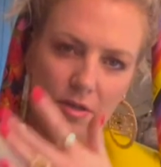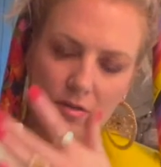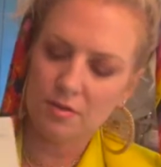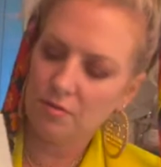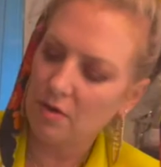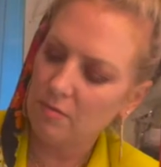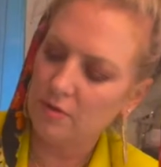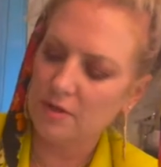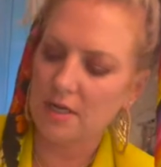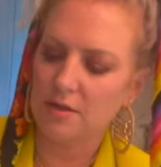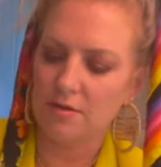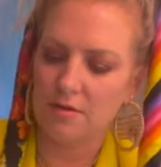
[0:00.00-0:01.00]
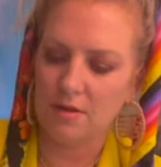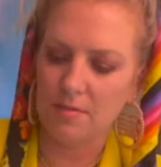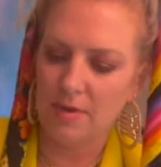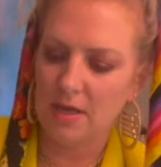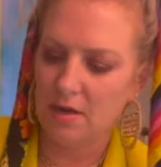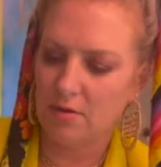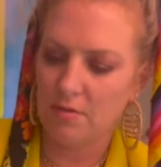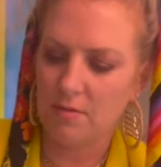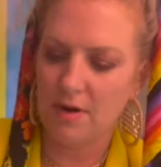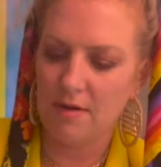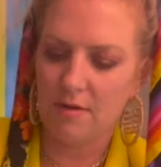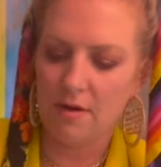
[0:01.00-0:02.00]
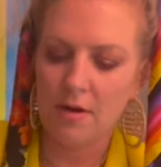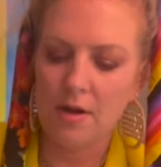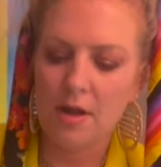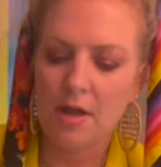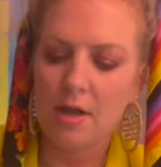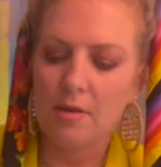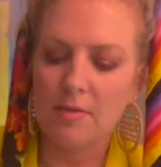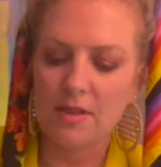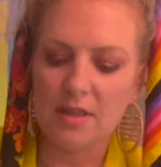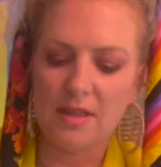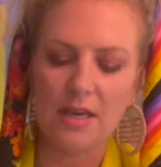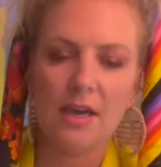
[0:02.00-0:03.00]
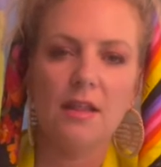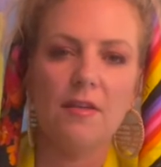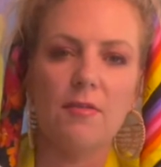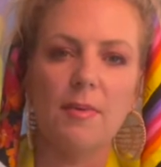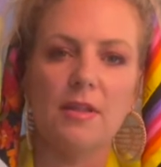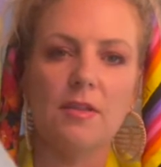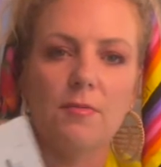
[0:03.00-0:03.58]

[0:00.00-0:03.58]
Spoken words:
screen protector and the pen or whatever. But the thing I love about the